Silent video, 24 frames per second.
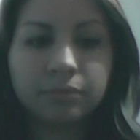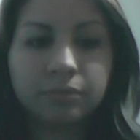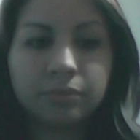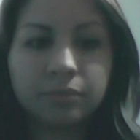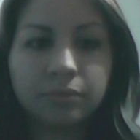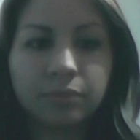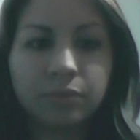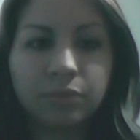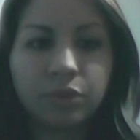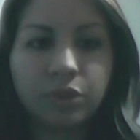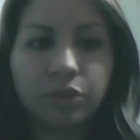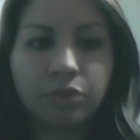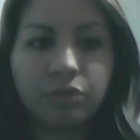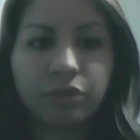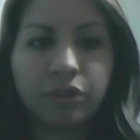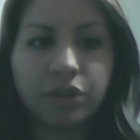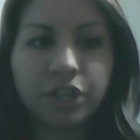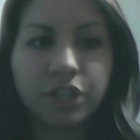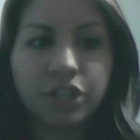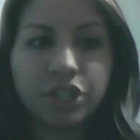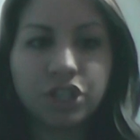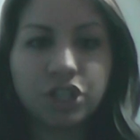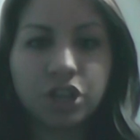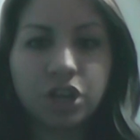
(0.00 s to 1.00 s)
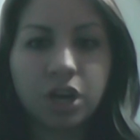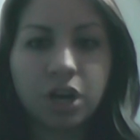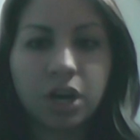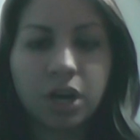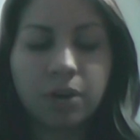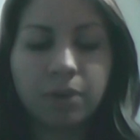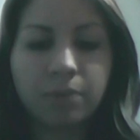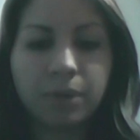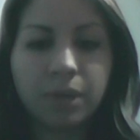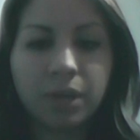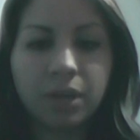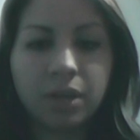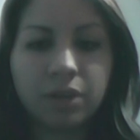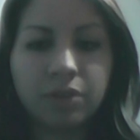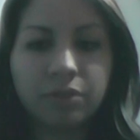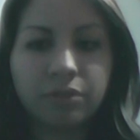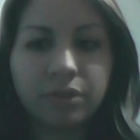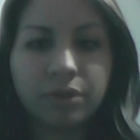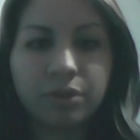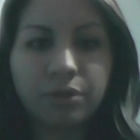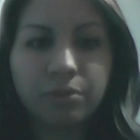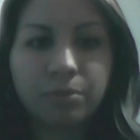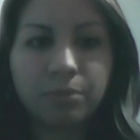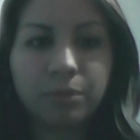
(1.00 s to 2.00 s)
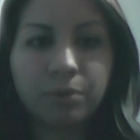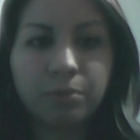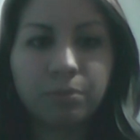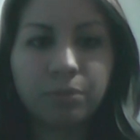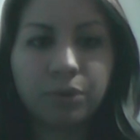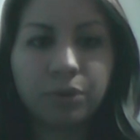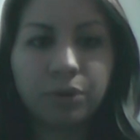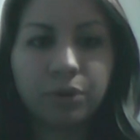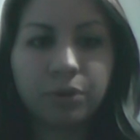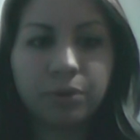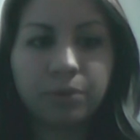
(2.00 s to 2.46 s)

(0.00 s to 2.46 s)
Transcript: They're very charming, if I remember.